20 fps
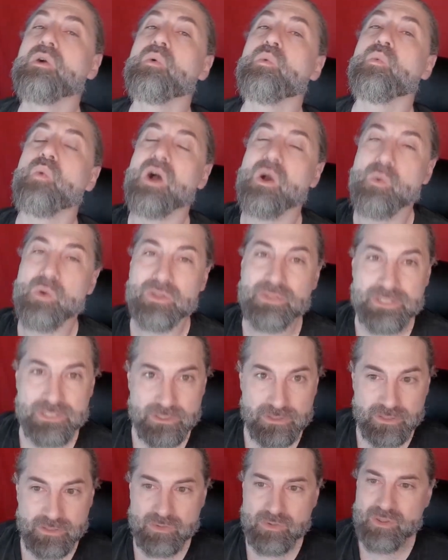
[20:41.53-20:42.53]
What will
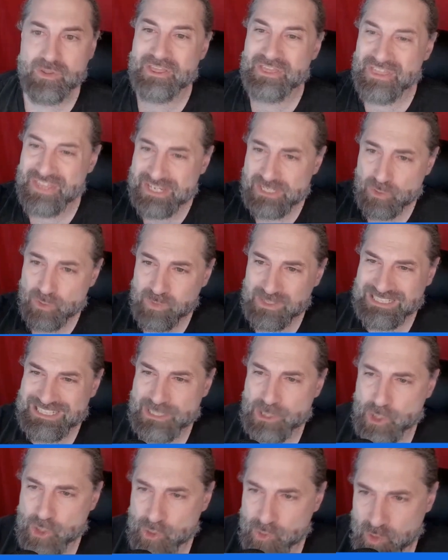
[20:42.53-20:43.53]
this do? This will
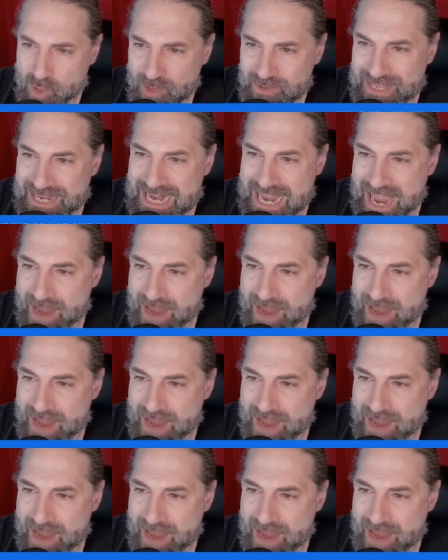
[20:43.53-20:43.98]
ensure that